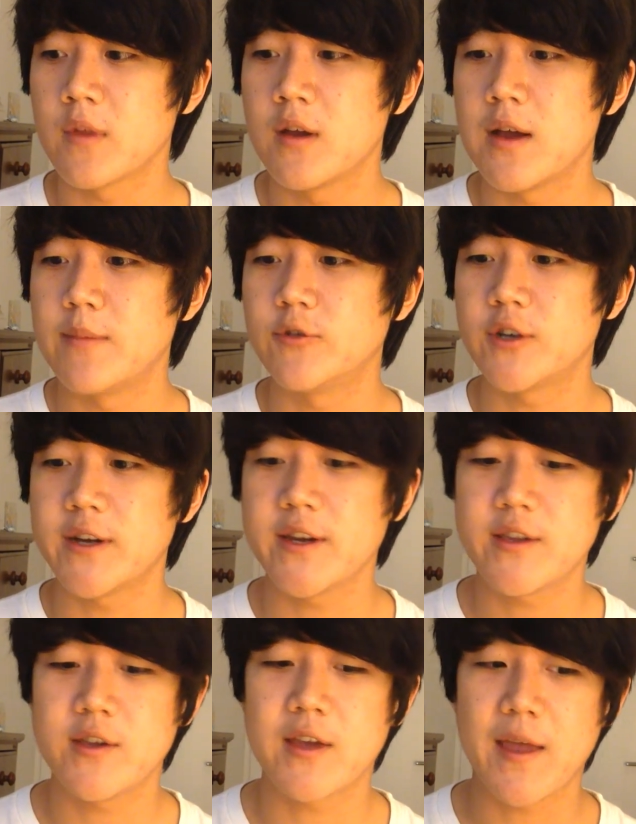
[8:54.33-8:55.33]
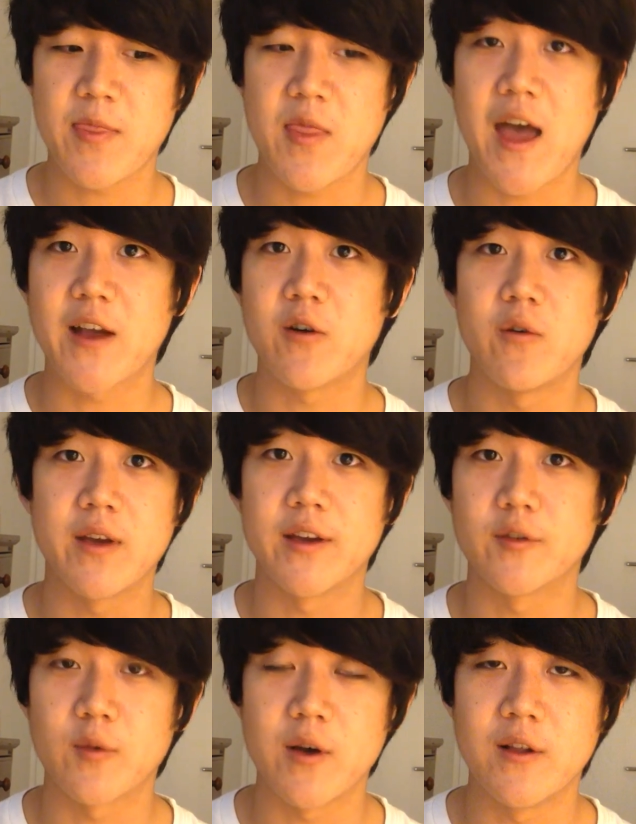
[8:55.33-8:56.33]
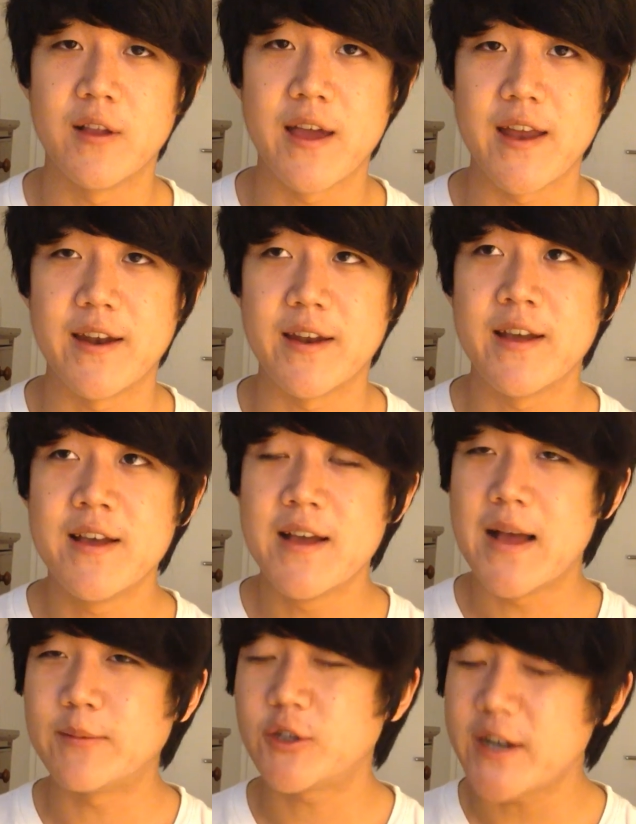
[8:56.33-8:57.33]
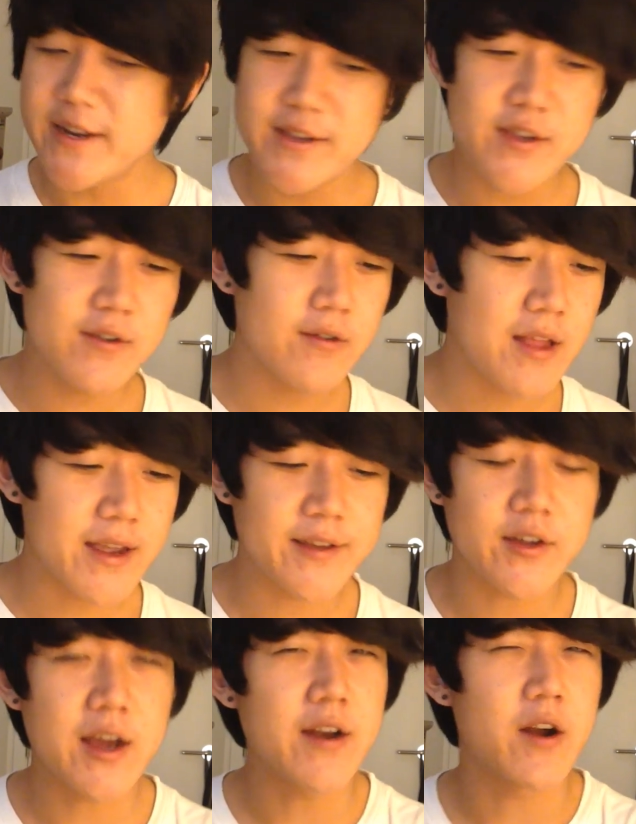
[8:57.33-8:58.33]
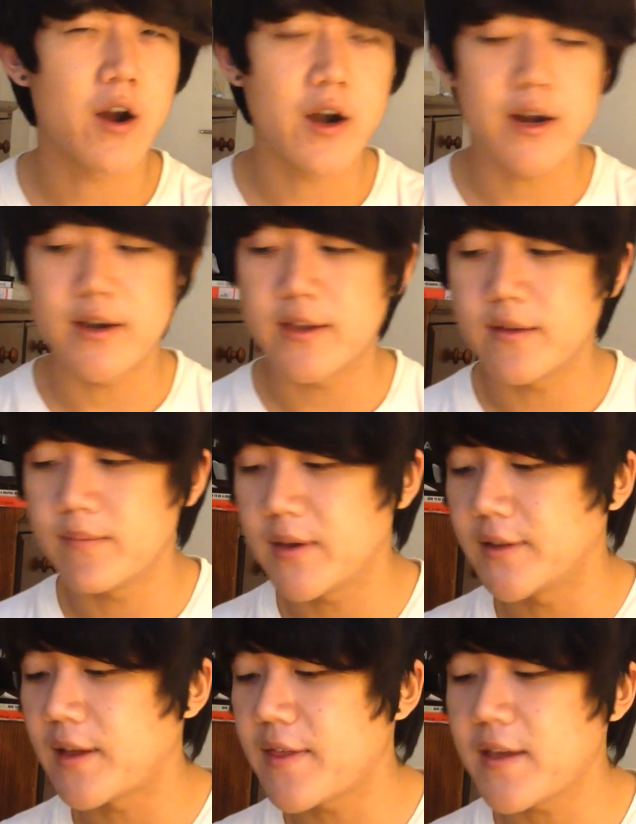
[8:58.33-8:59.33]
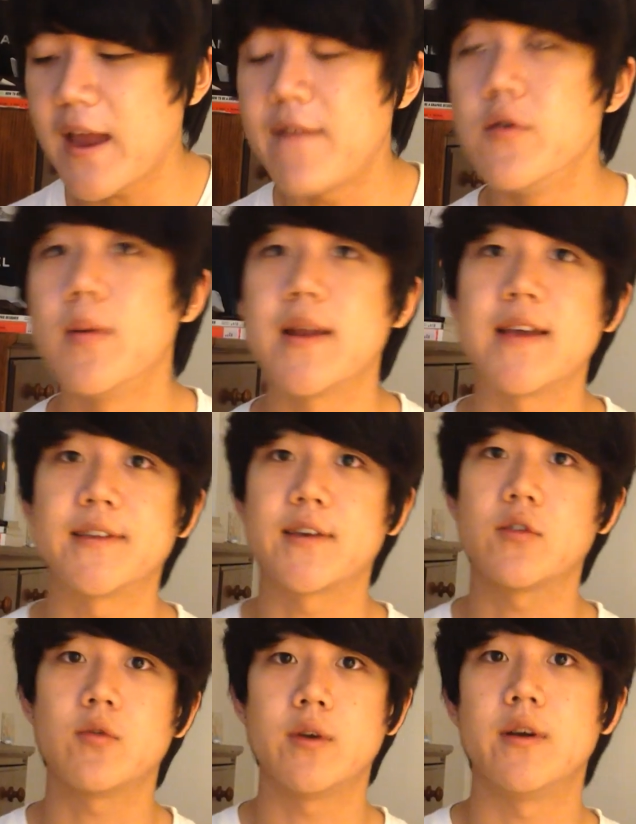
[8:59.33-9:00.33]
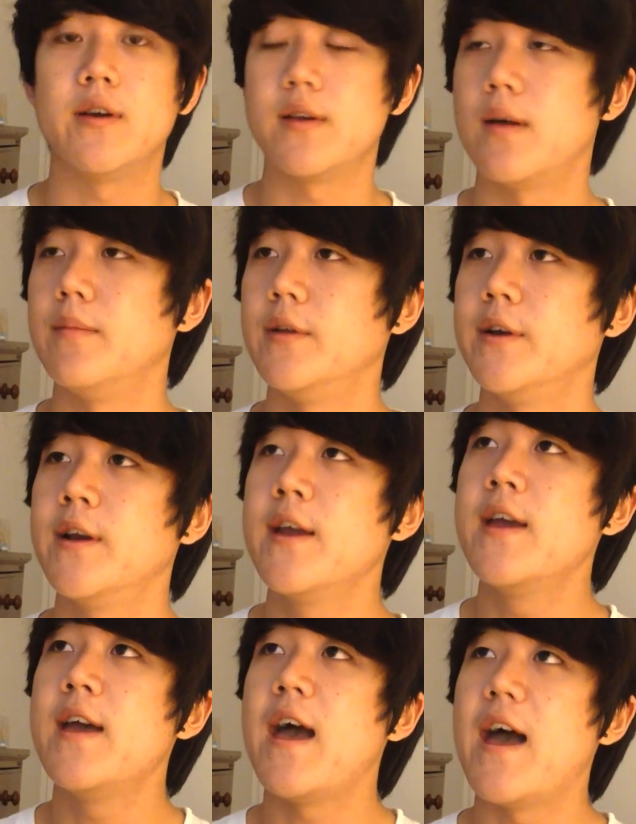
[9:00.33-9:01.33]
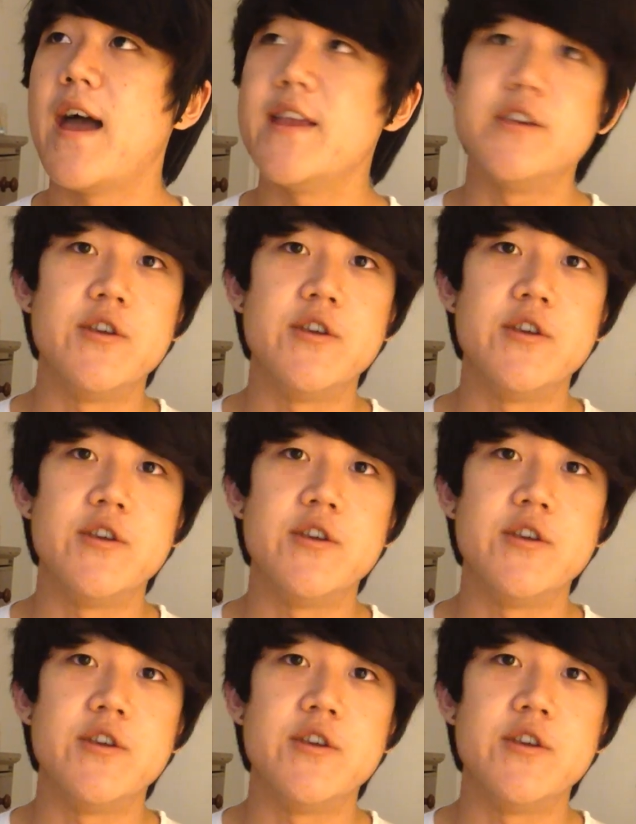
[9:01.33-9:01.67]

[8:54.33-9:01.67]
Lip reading: I'm trying to get that going as well. And I'm trying to it's kind of hard because I think everybody has like Twitter and Tumblr and